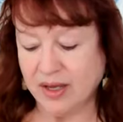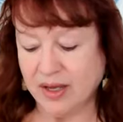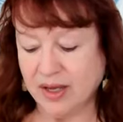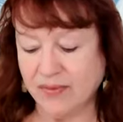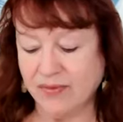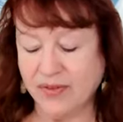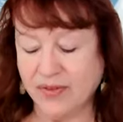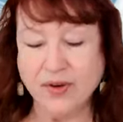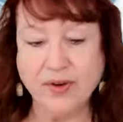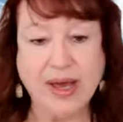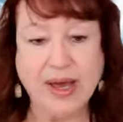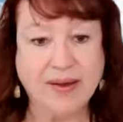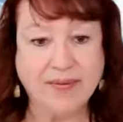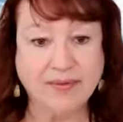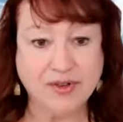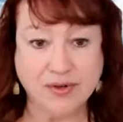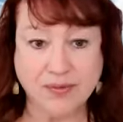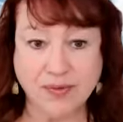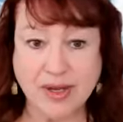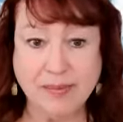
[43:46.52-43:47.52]
If you
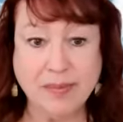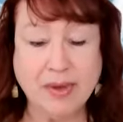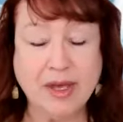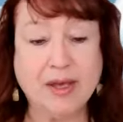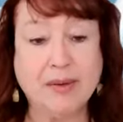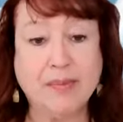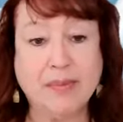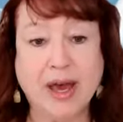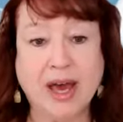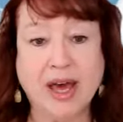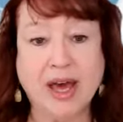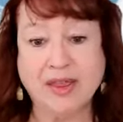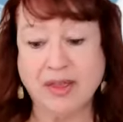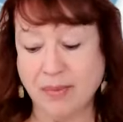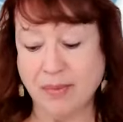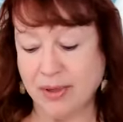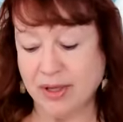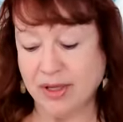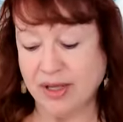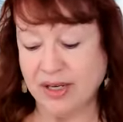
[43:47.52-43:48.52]
have dream empath
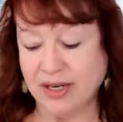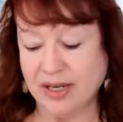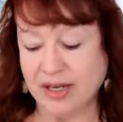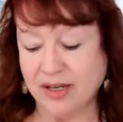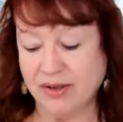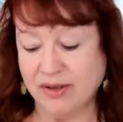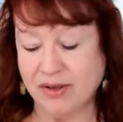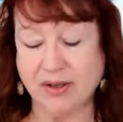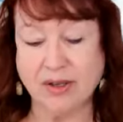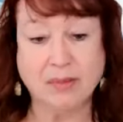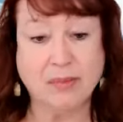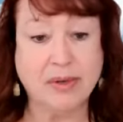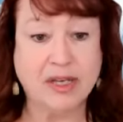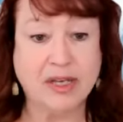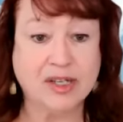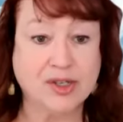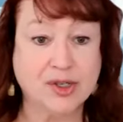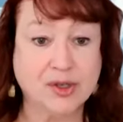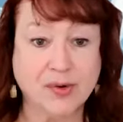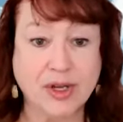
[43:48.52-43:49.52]
ability, you could
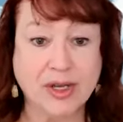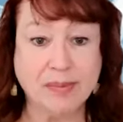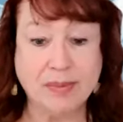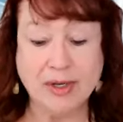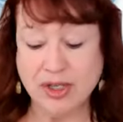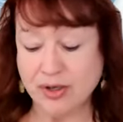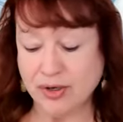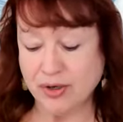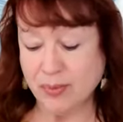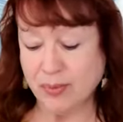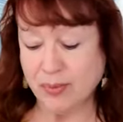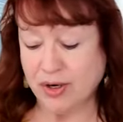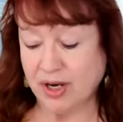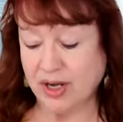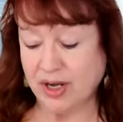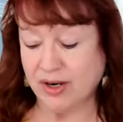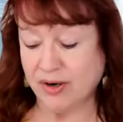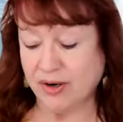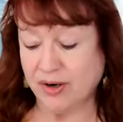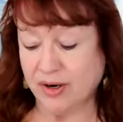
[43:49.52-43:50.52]
be a dream
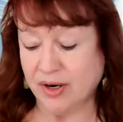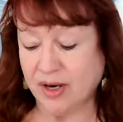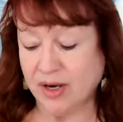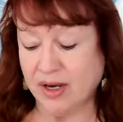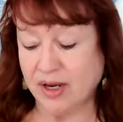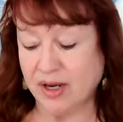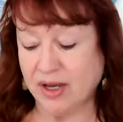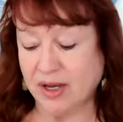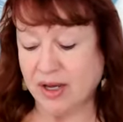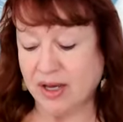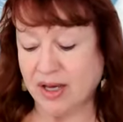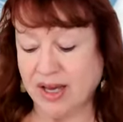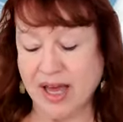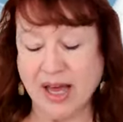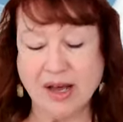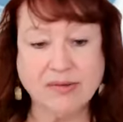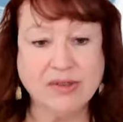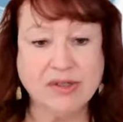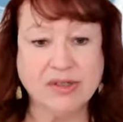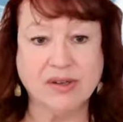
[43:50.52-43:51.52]
interpreter, a
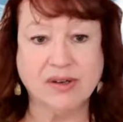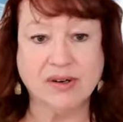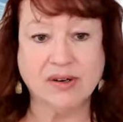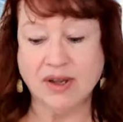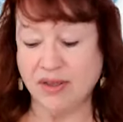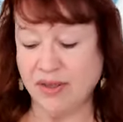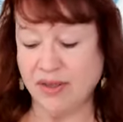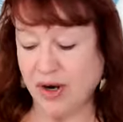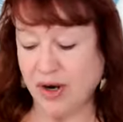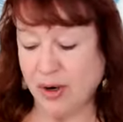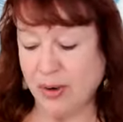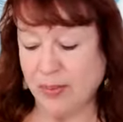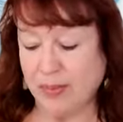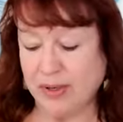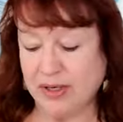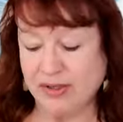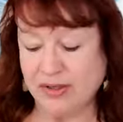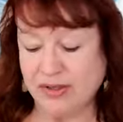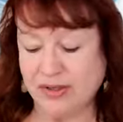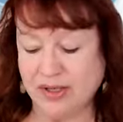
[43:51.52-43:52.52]
counselor, a
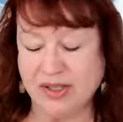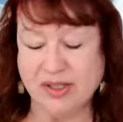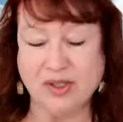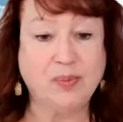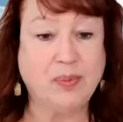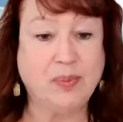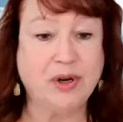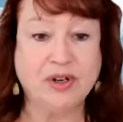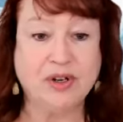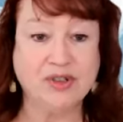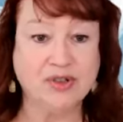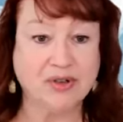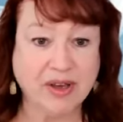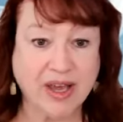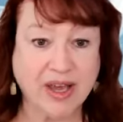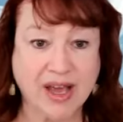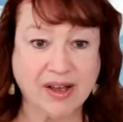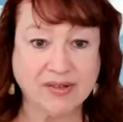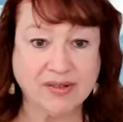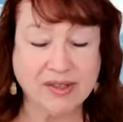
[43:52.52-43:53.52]
therapist, a spiritual
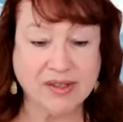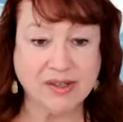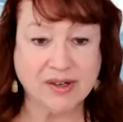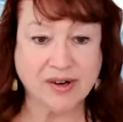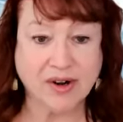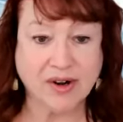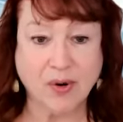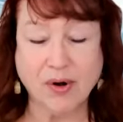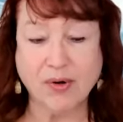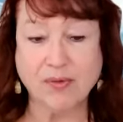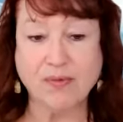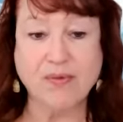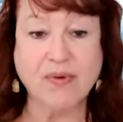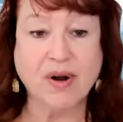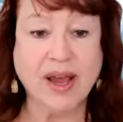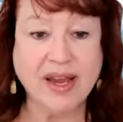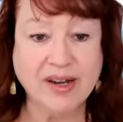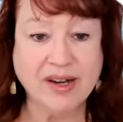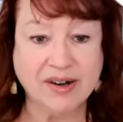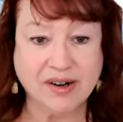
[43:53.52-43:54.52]
counselor, or a
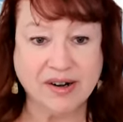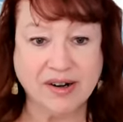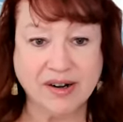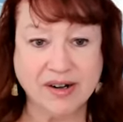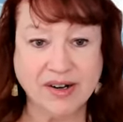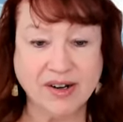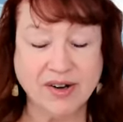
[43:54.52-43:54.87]
writer.